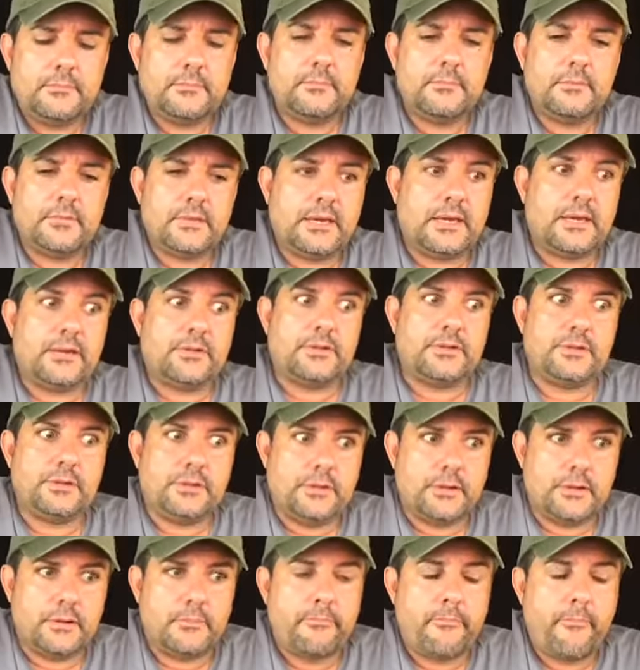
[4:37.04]
Last
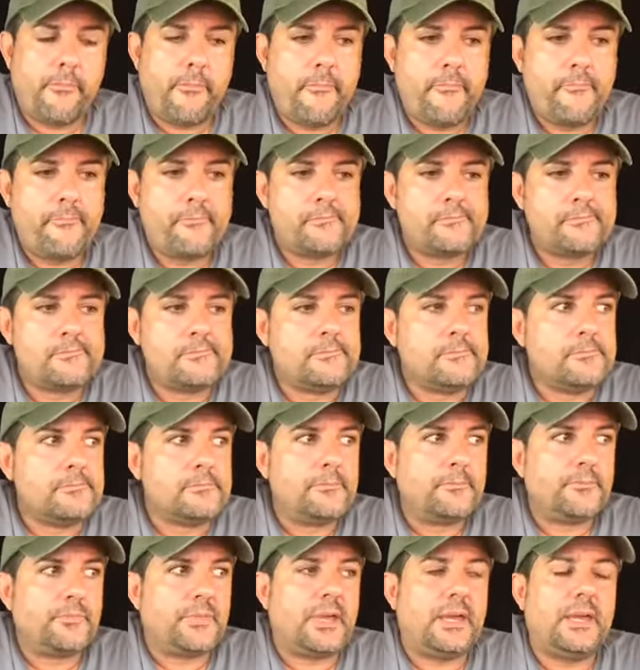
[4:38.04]
year
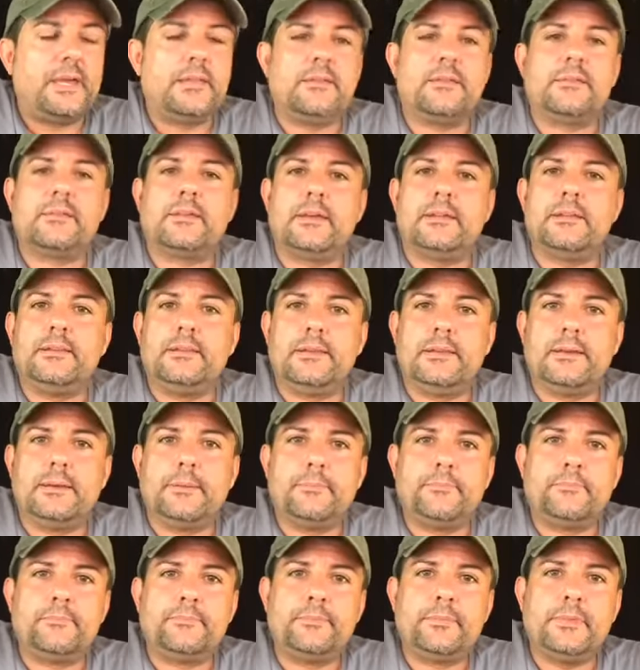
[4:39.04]
I had this idea.
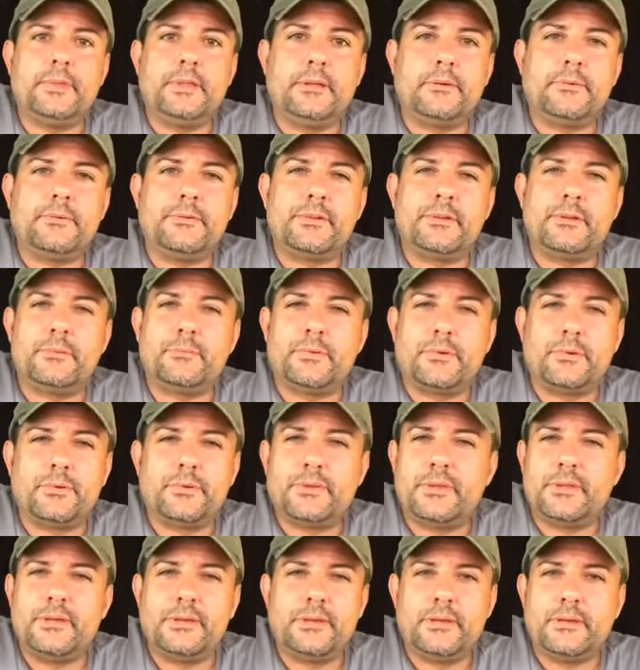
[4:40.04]
You know, I was in a
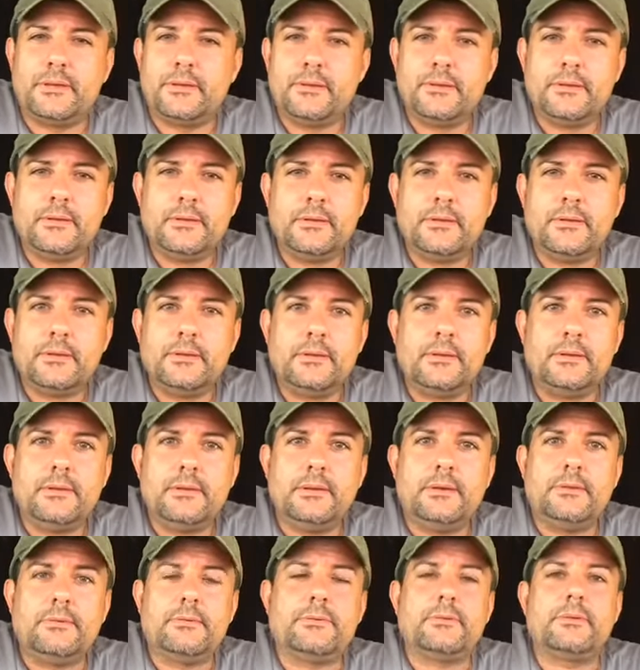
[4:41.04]
boutique
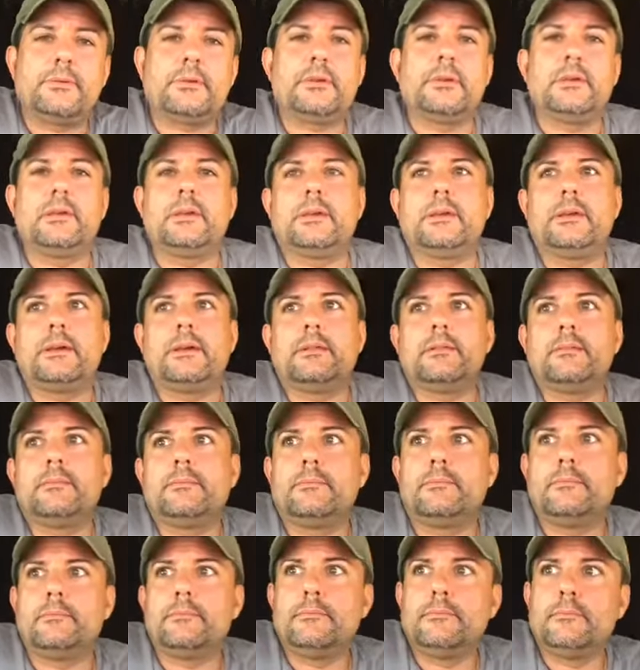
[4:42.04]
and I was looking at
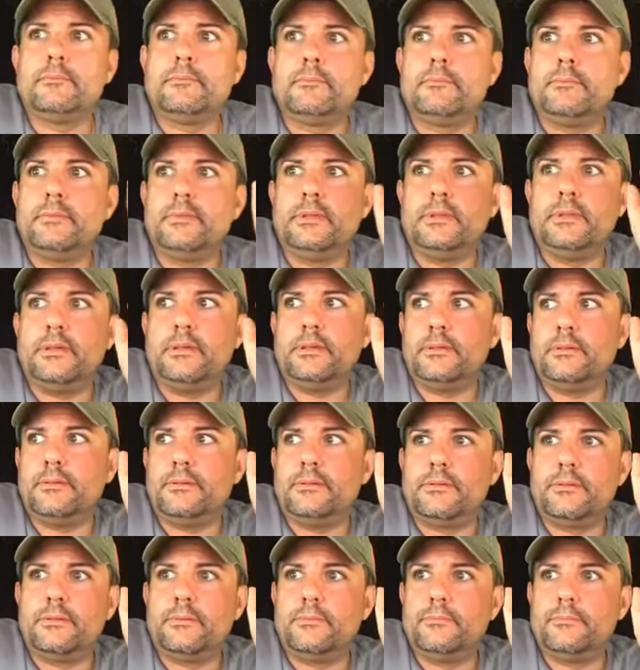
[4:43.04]

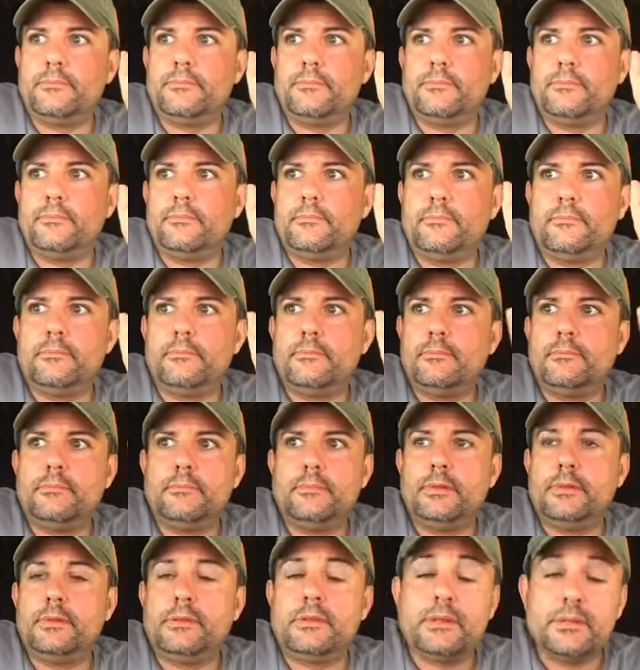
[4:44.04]
these
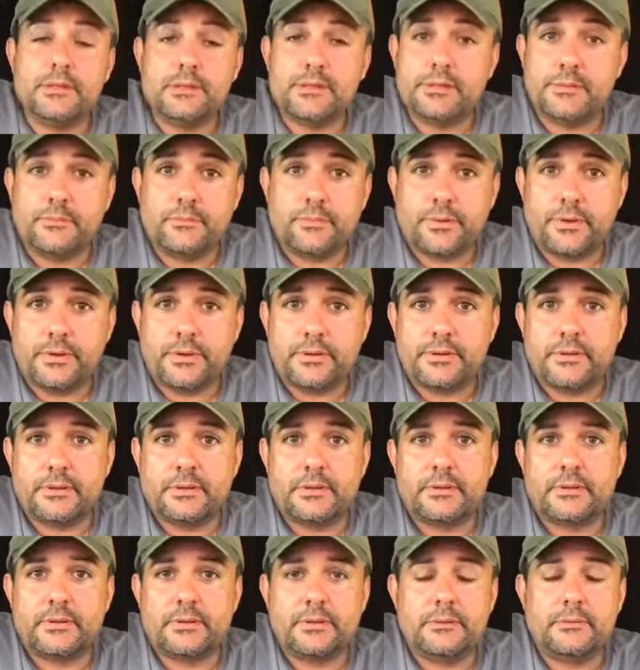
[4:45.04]
intention
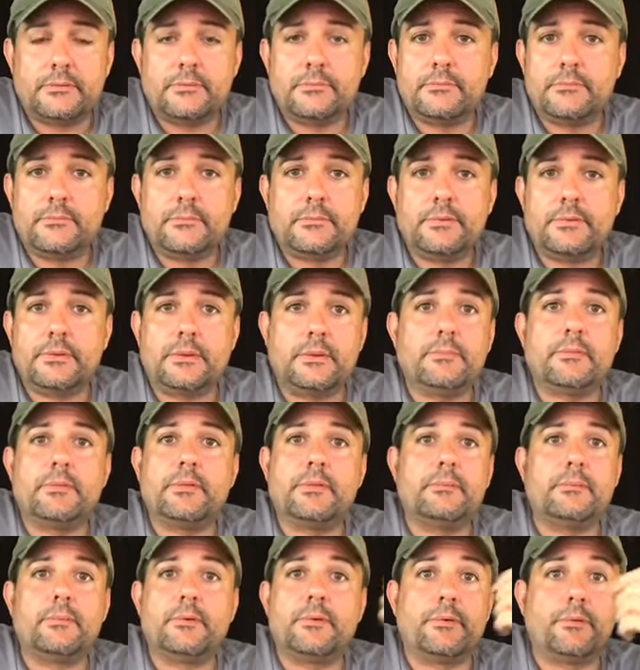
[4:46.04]
bracelets, and some of
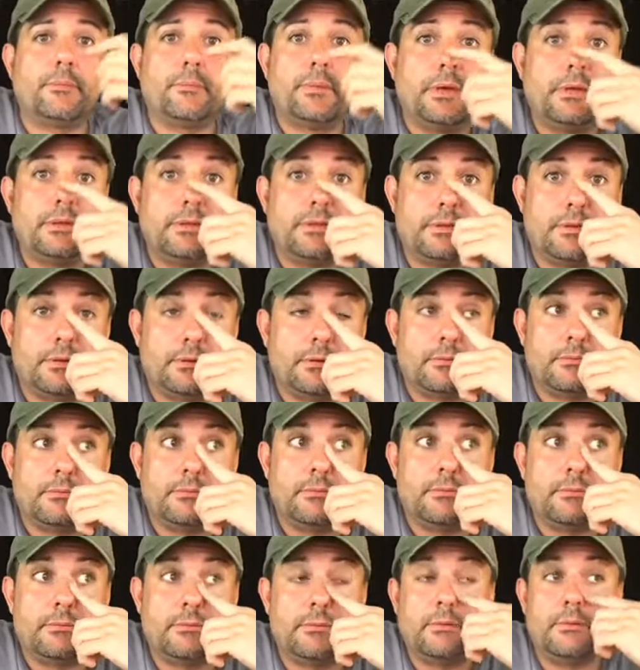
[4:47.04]
them are amazing
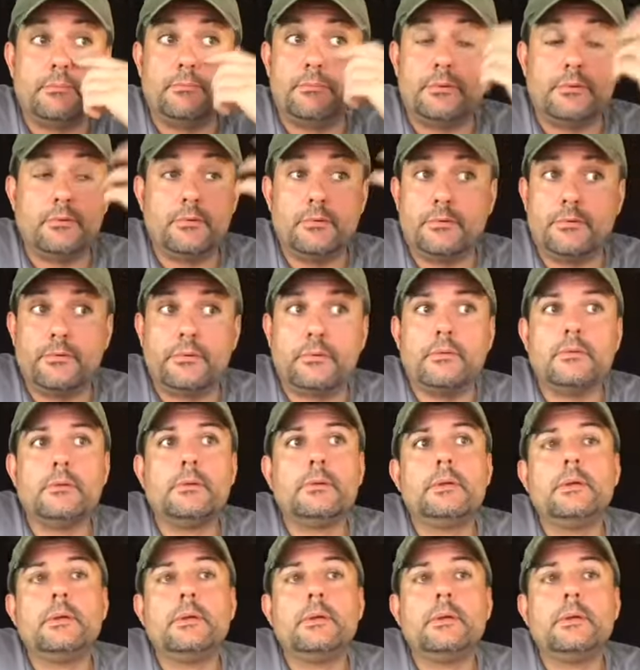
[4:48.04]
and beautiful.